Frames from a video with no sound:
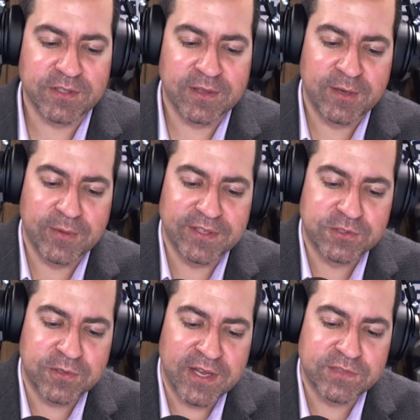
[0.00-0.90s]
So
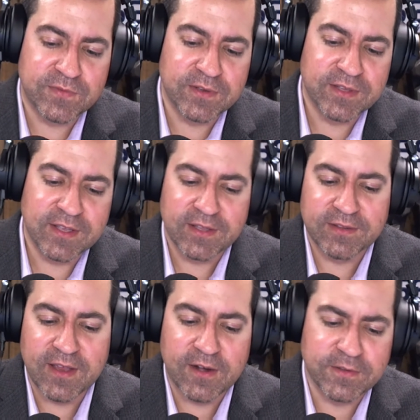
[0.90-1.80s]
anyways, transfer the,
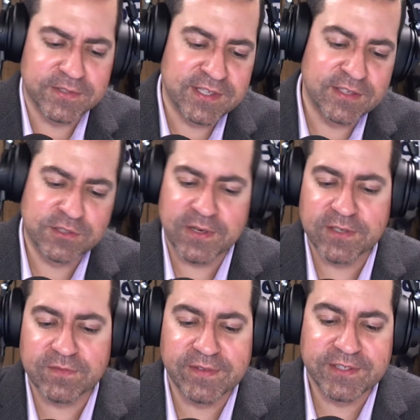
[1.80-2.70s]
the article saying is
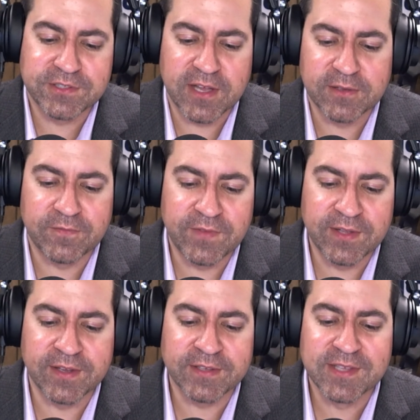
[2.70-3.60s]
transfer these childhood
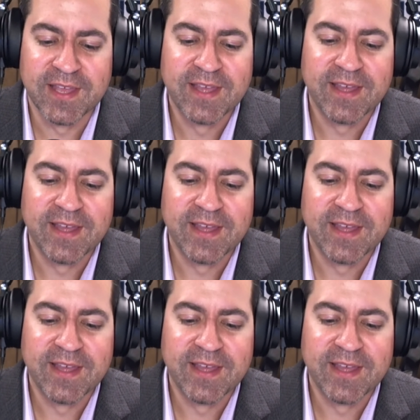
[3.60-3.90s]
feelings